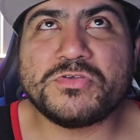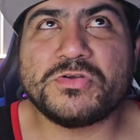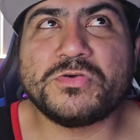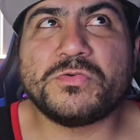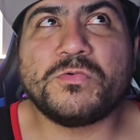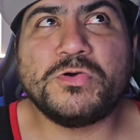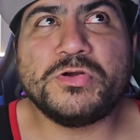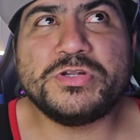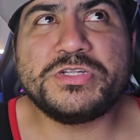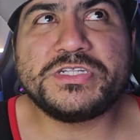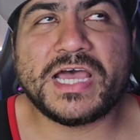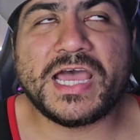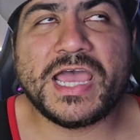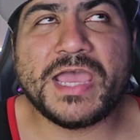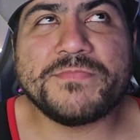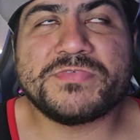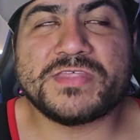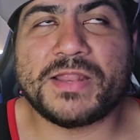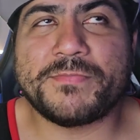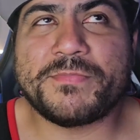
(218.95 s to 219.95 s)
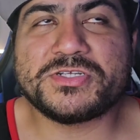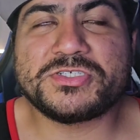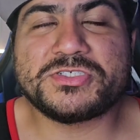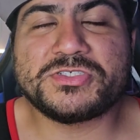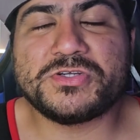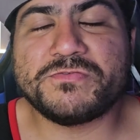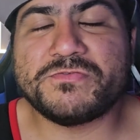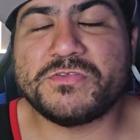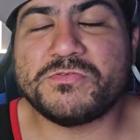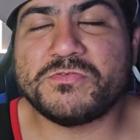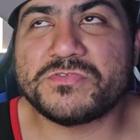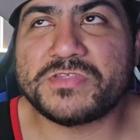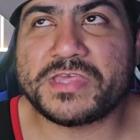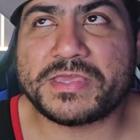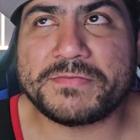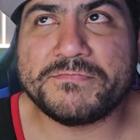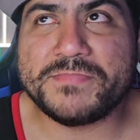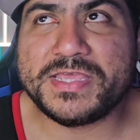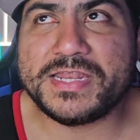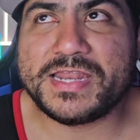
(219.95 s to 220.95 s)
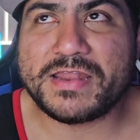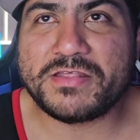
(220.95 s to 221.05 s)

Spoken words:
there were times, and I'm not sure if this was like me